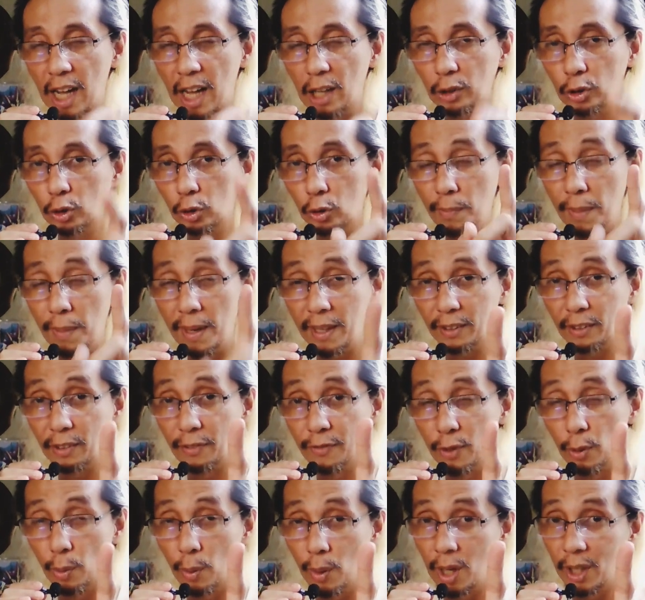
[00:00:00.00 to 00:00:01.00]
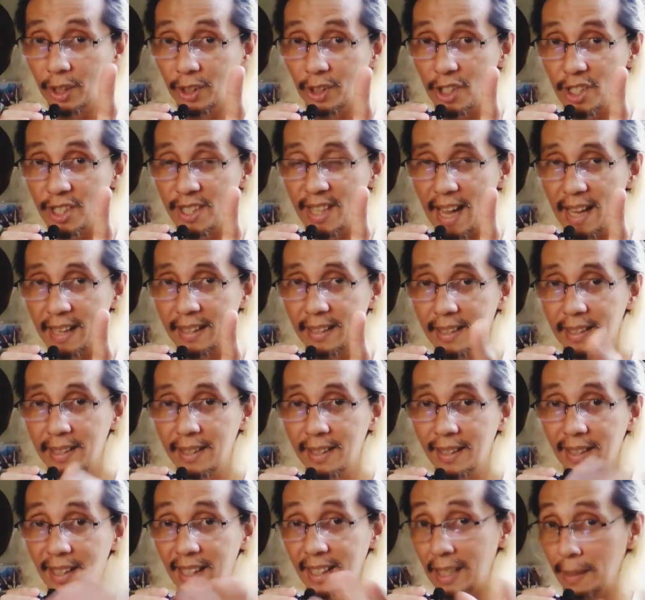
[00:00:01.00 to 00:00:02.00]
out to make the viewer understand.
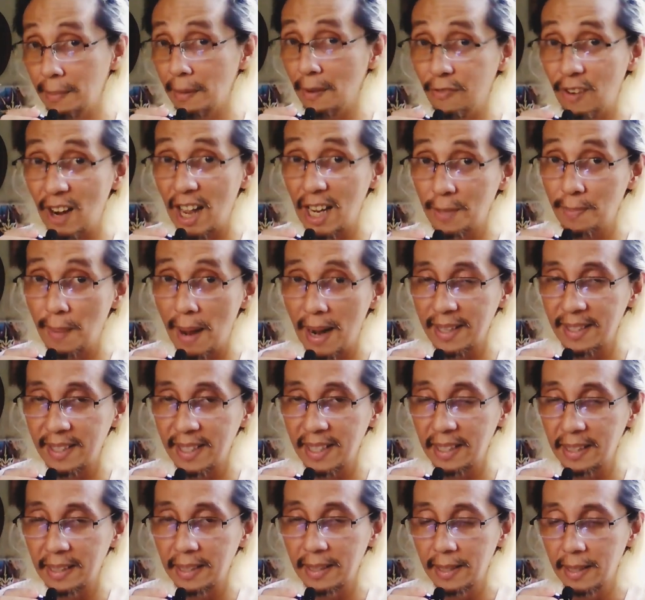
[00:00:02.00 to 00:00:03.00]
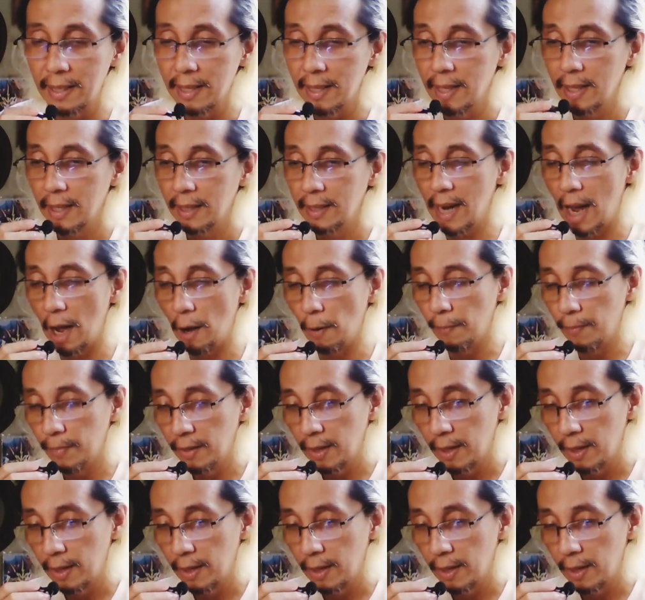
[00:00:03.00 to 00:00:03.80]
Kasi may flashback scene. Now,